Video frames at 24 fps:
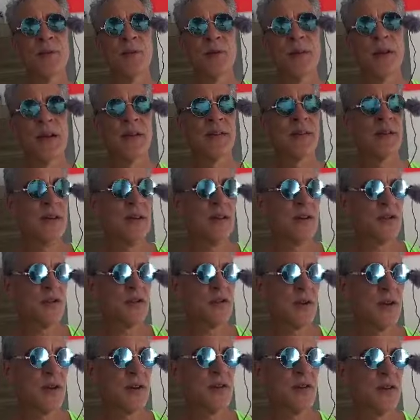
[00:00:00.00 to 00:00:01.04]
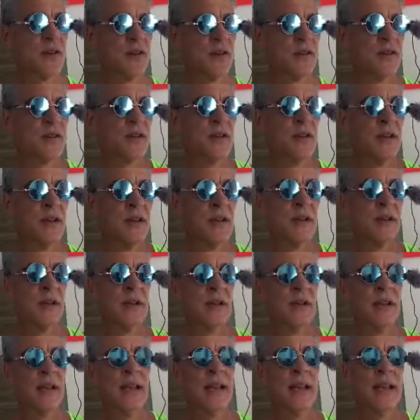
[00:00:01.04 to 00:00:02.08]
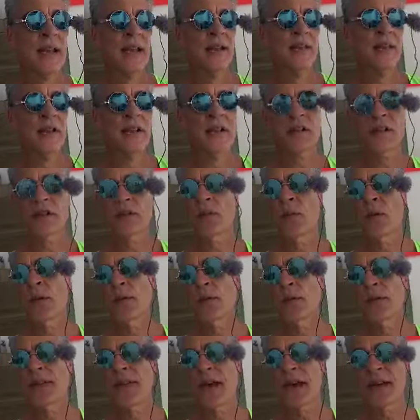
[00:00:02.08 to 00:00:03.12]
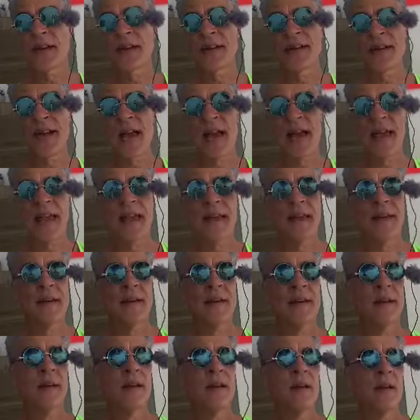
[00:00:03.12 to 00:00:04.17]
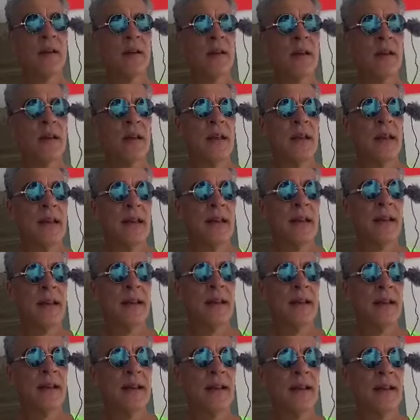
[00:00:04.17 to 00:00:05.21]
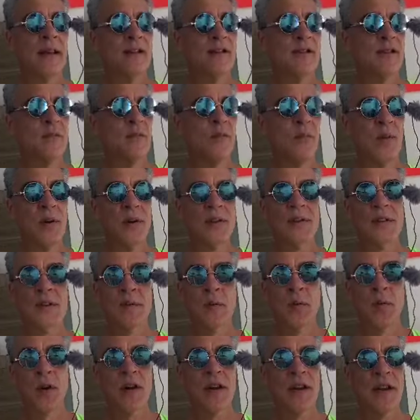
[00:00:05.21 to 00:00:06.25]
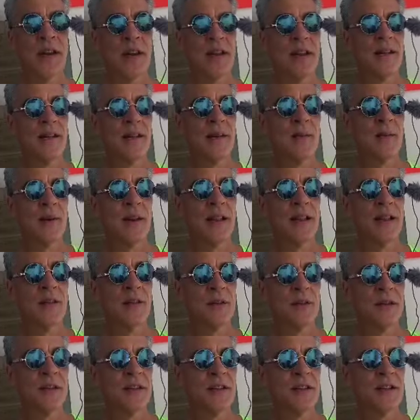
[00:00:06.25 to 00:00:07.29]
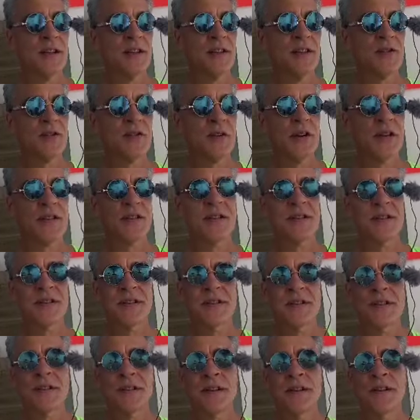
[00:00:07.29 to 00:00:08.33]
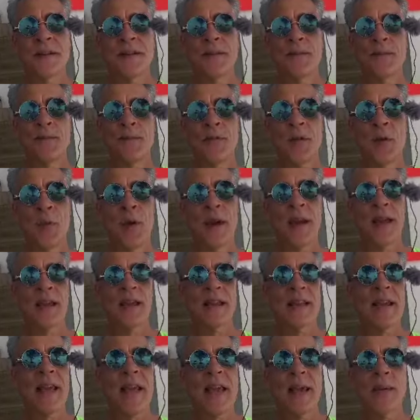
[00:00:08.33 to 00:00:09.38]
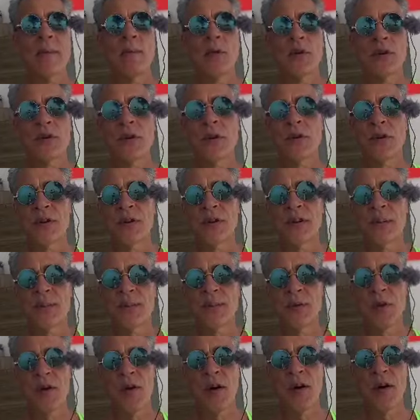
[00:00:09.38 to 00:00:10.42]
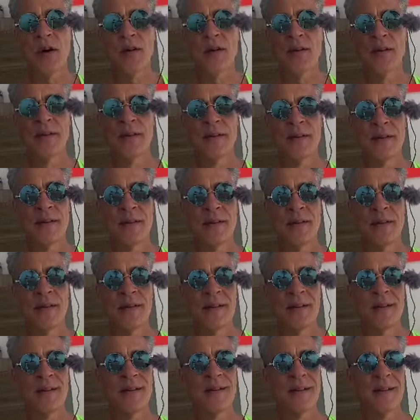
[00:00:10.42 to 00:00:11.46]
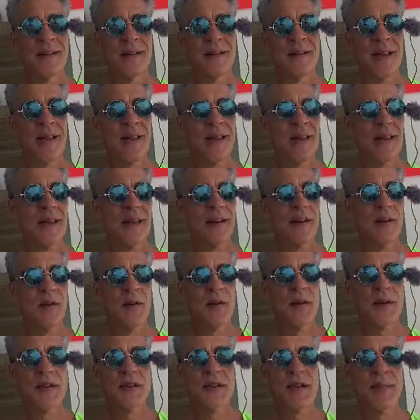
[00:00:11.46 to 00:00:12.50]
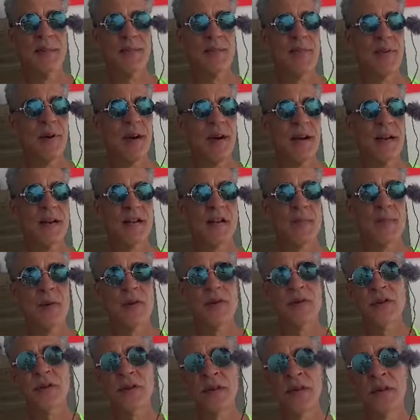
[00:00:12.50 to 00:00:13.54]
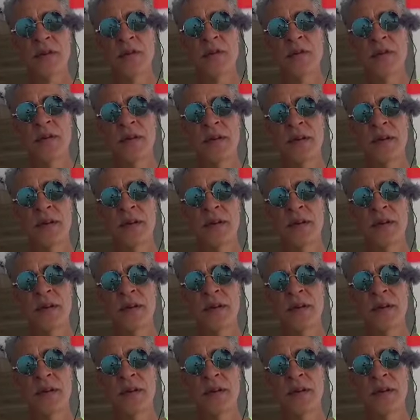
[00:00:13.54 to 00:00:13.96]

pulled out the instructions, and this is one without a tank, and it wasn't working. And then when I looked at the instructions, the way it came was hooked up wrong. They had it hooked up, it's supposed to go